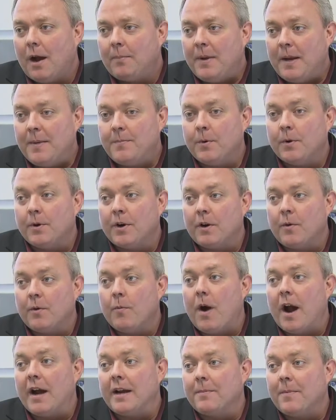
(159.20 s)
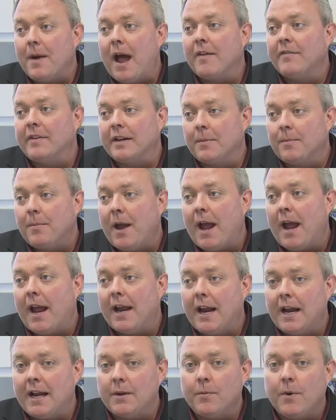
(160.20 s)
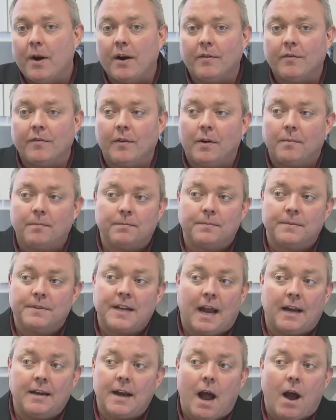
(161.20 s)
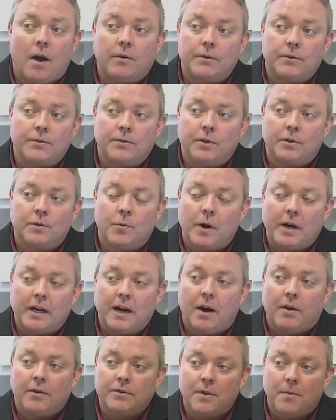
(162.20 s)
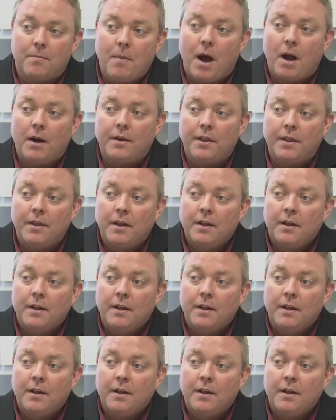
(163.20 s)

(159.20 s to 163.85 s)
people are going to wind up having to pay anywhere from $10 to $20 a month